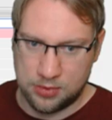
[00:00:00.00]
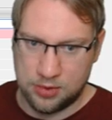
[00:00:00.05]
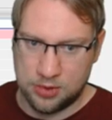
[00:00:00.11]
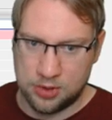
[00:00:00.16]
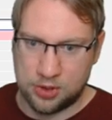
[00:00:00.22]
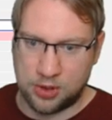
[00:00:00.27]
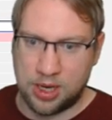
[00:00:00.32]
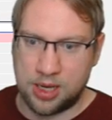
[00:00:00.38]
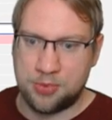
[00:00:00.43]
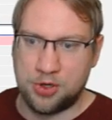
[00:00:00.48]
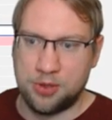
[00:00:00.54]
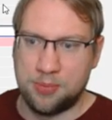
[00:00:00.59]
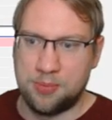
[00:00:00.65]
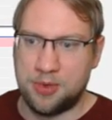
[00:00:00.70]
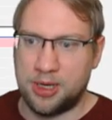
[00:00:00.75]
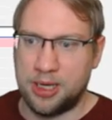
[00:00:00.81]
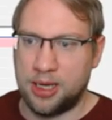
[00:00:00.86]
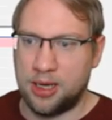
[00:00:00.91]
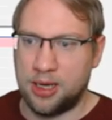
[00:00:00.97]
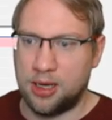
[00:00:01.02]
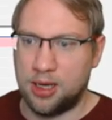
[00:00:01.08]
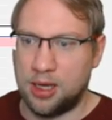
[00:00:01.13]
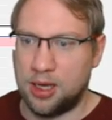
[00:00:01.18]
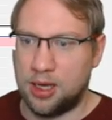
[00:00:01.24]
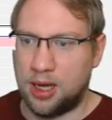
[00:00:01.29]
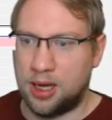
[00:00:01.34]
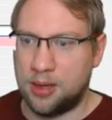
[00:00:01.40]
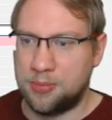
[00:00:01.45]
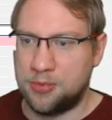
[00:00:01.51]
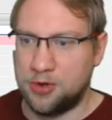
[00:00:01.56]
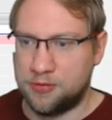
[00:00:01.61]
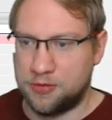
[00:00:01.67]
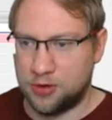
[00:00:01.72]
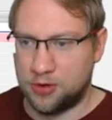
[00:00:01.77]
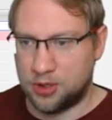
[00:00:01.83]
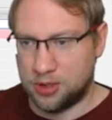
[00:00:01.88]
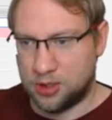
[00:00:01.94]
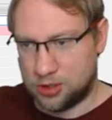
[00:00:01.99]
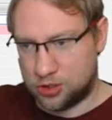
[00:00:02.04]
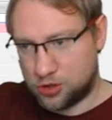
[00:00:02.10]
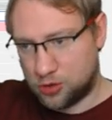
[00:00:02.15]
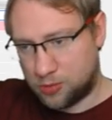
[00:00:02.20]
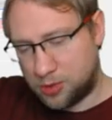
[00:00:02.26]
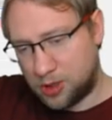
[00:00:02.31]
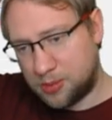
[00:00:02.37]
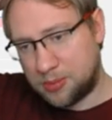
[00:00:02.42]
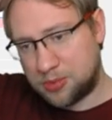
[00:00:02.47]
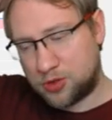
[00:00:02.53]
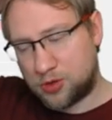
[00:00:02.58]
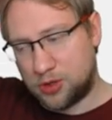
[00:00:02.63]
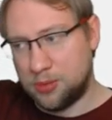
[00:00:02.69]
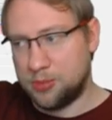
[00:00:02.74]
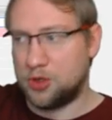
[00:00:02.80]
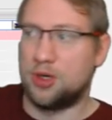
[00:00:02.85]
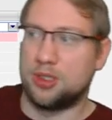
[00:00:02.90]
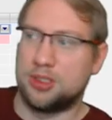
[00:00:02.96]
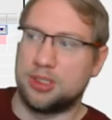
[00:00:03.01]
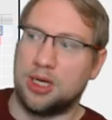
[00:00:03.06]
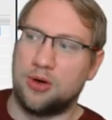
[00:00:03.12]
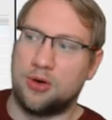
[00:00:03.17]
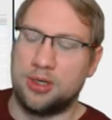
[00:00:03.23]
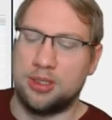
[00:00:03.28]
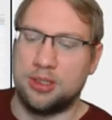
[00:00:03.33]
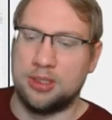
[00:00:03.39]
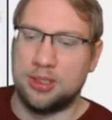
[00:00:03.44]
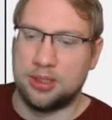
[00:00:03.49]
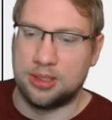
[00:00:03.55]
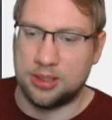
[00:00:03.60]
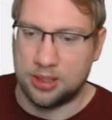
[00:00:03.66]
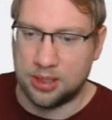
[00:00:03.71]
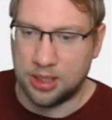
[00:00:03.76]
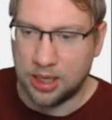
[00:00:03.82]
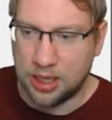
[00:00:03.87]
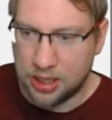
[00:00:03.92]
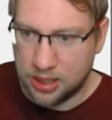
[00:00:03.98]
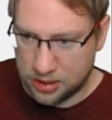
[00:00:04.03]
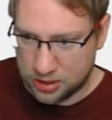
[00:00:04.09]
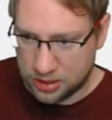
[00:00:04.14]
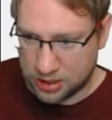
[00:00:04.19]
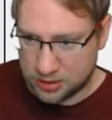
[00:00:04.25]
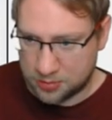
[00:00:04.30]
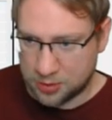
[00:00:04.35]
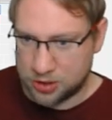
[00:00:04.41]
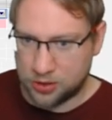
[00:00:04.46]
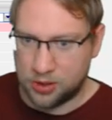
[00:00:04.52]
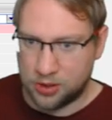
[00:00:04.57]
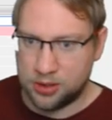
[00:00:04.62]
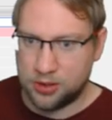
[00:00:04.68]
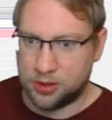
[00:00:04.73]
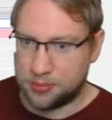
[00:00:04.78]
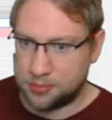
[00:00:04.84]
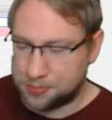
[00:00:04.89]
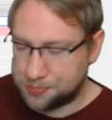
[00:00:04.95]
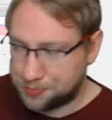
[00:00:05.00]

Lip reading: So I prepare, I prefer the show popup screen because I already did the adjustments early on.